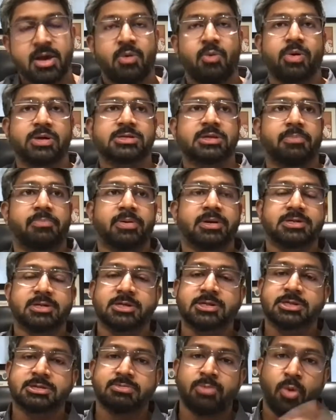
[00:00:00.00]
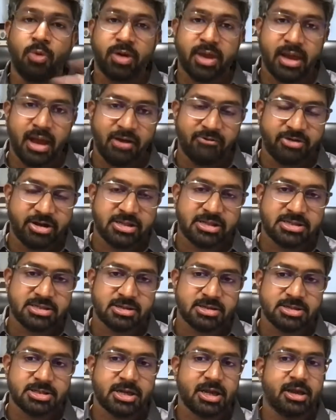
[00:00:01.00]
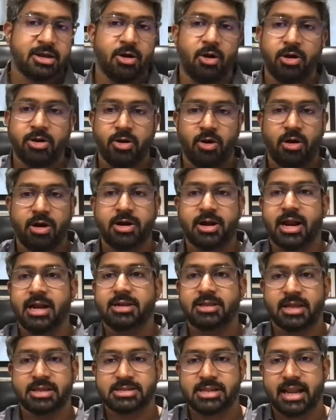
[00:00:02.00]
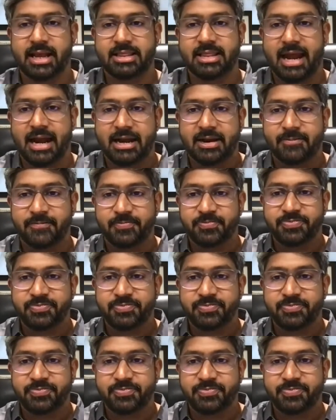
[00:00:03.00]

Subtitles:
was the person smoking after the surgery or not, and things like that.